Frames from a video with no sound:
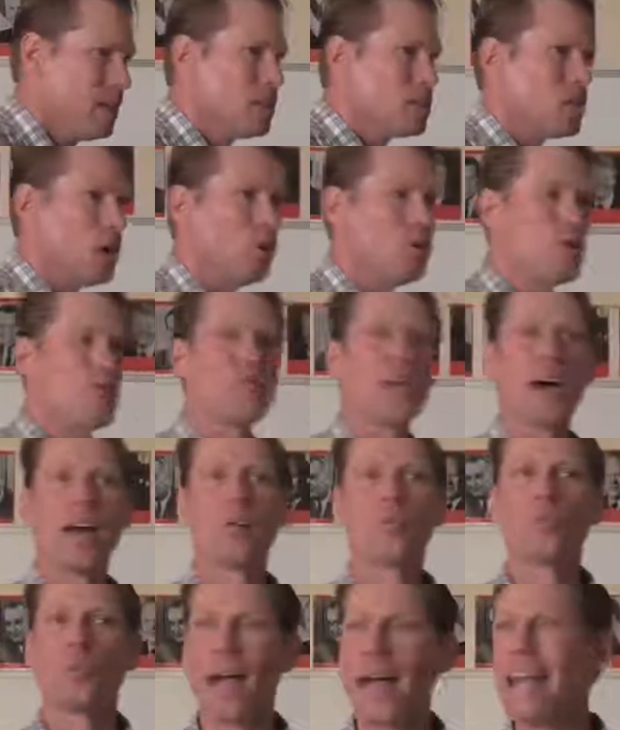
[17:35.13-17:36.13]
So you've
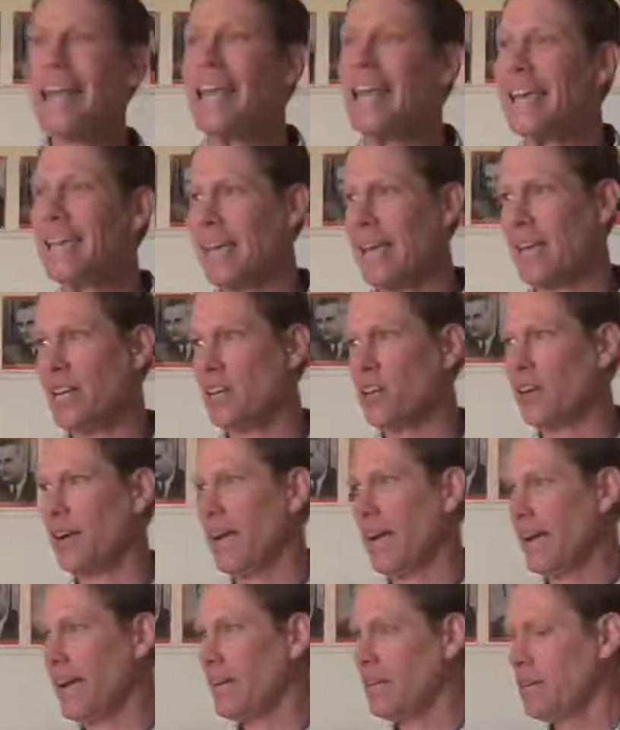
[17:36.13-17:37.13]
got red ink in your
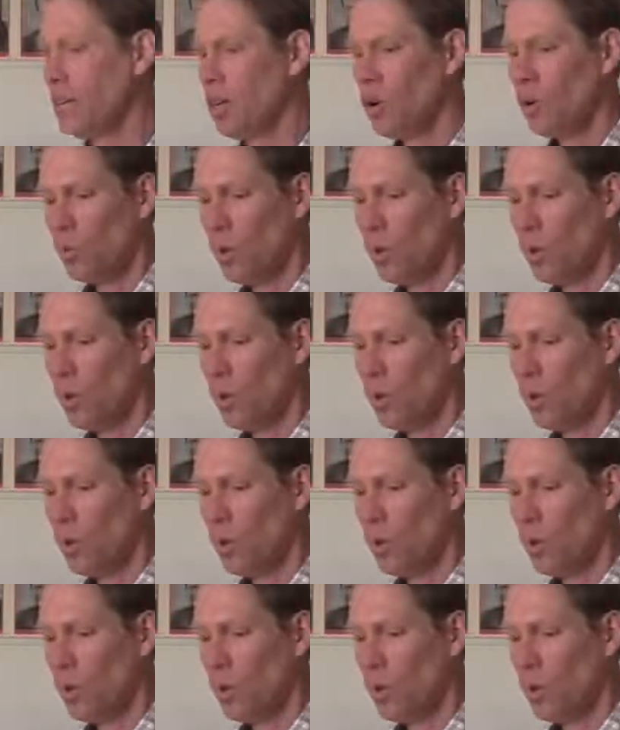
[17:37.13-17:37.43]
hand.